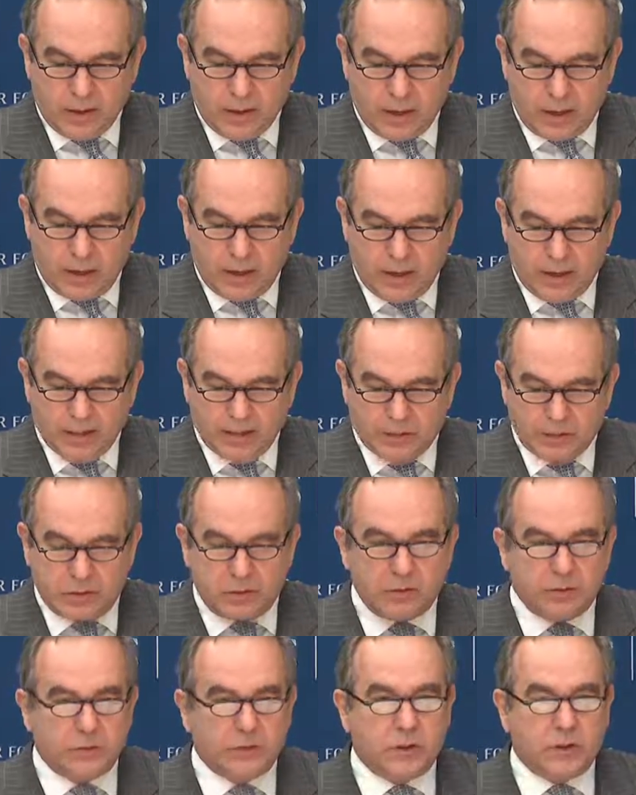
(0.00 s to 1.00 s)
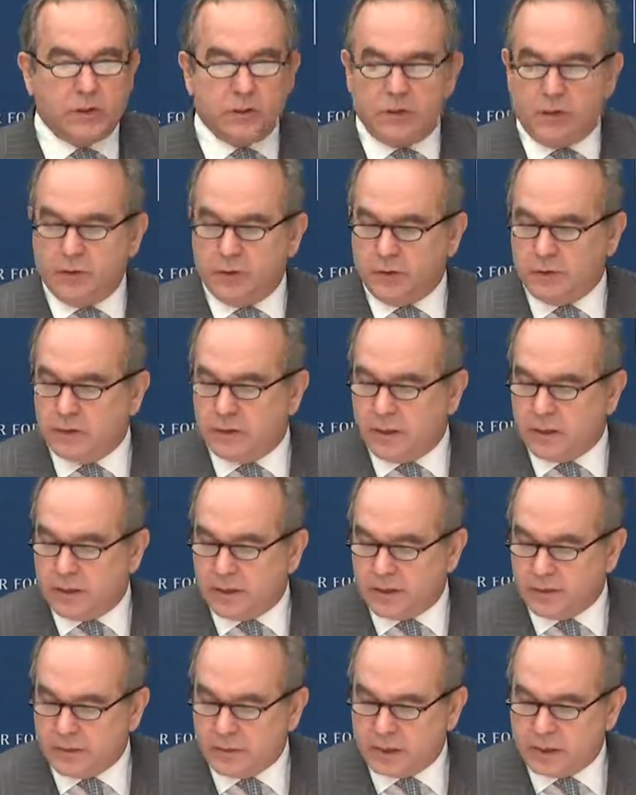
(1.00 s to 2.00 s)
uh, conclude,
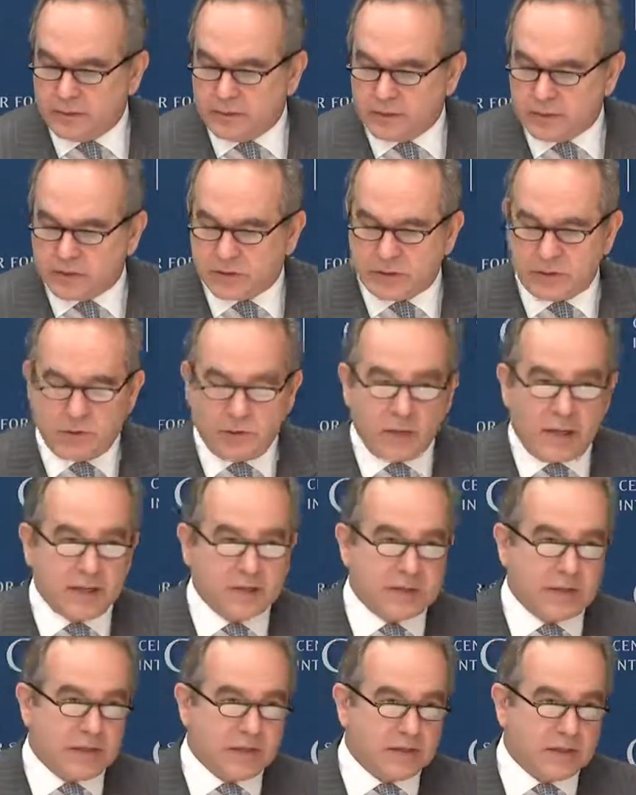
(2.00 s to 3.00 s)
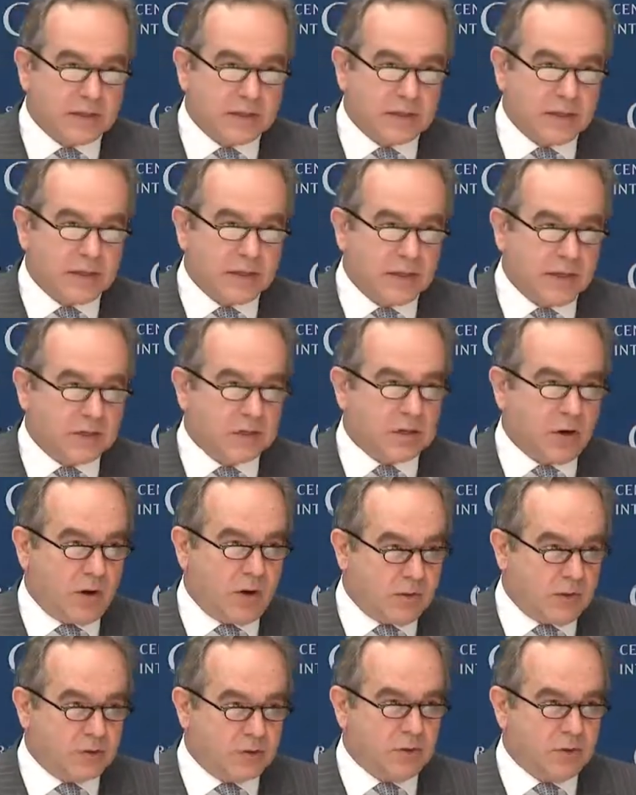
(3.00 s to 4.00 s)
Ernie, just two last things. L- let us
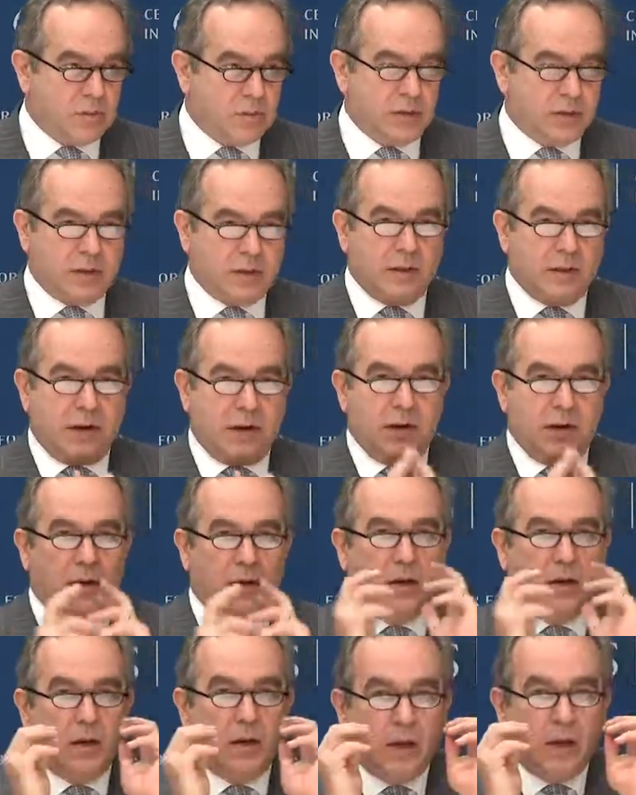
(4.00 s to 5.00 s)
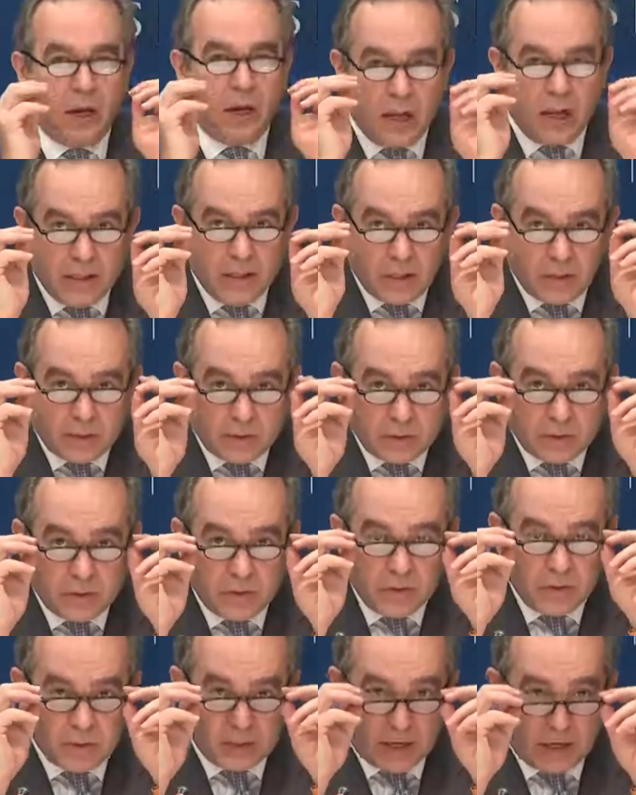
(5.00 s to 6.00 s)
also be clear that the
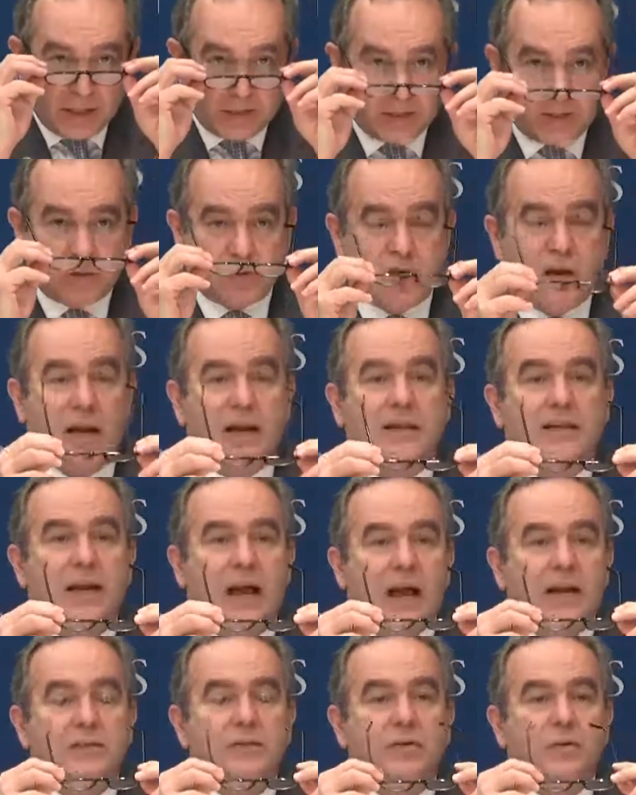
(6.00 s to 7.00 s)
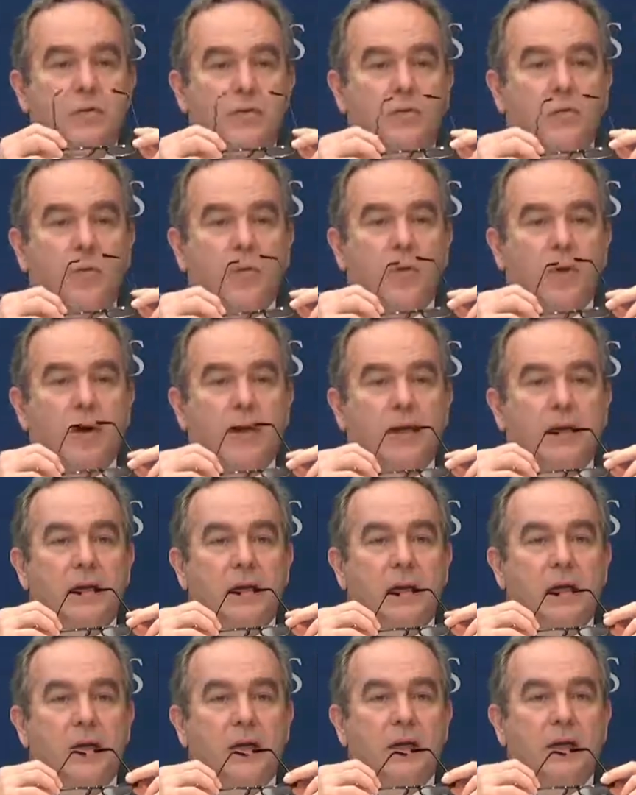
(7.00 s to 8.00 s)
two sides tried not to avoid
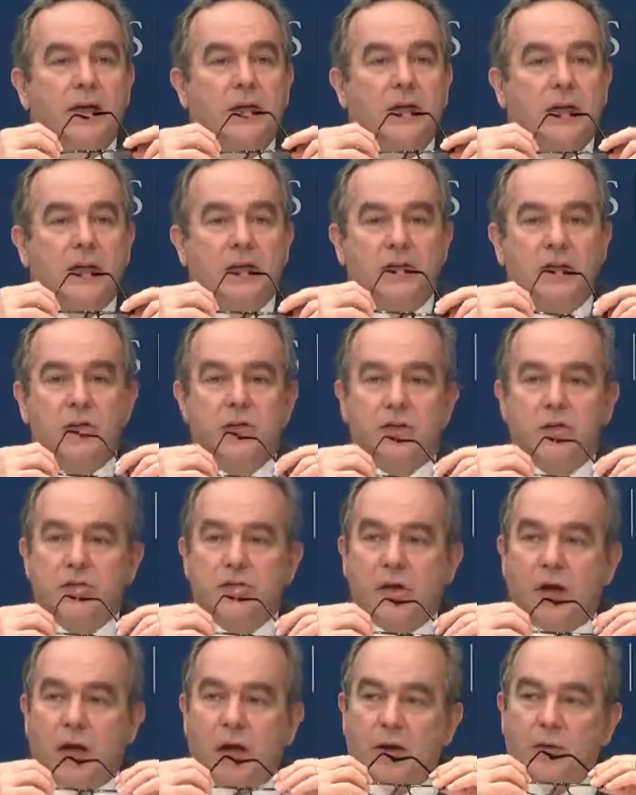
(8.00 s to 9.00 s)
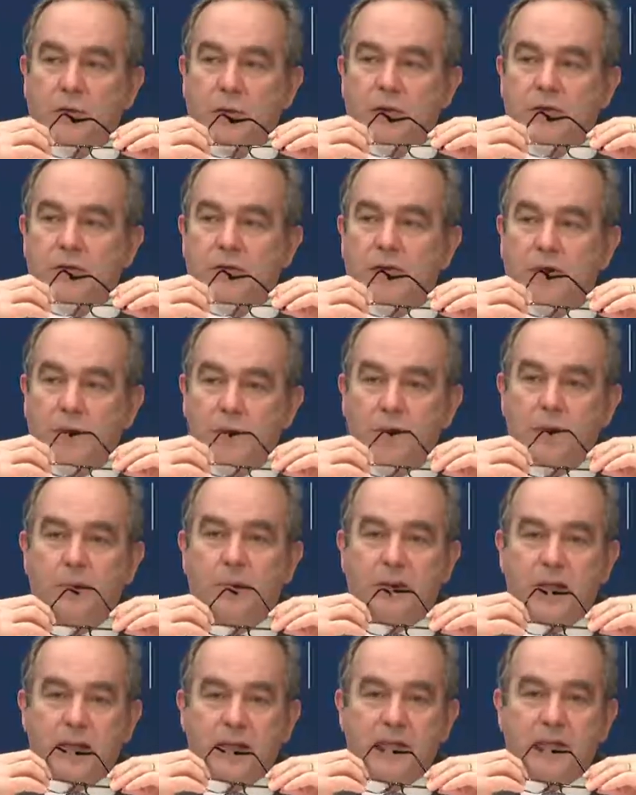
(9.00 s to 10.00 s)
the issues on which there will
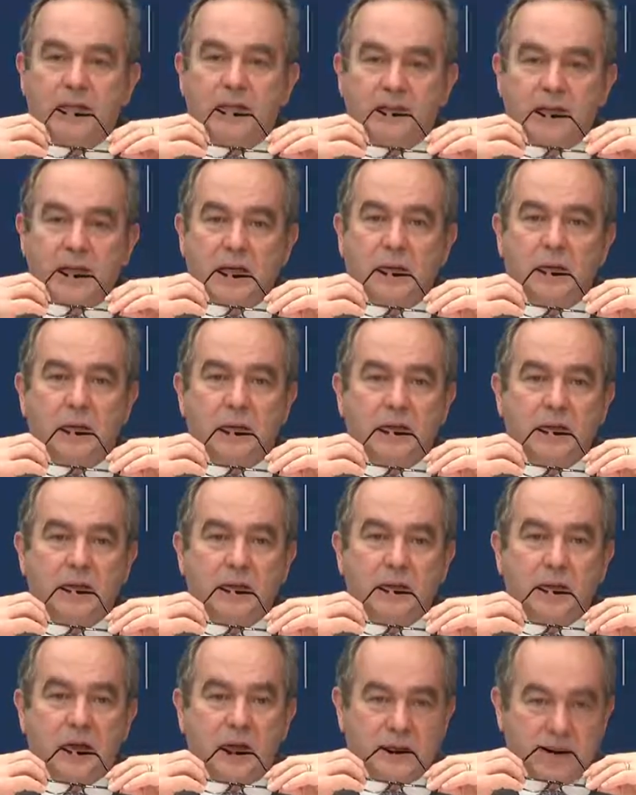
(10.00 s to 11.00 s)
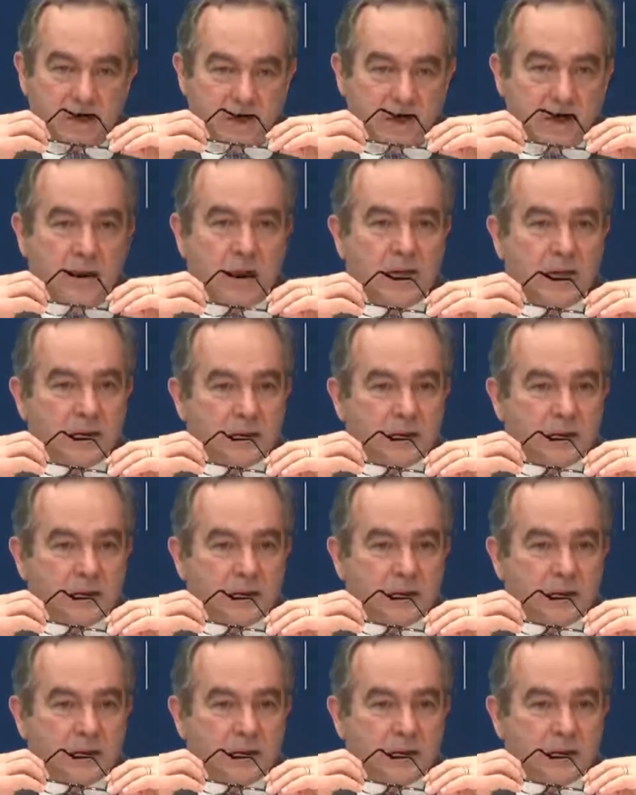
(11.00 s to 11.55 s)
be continuing uh, uh,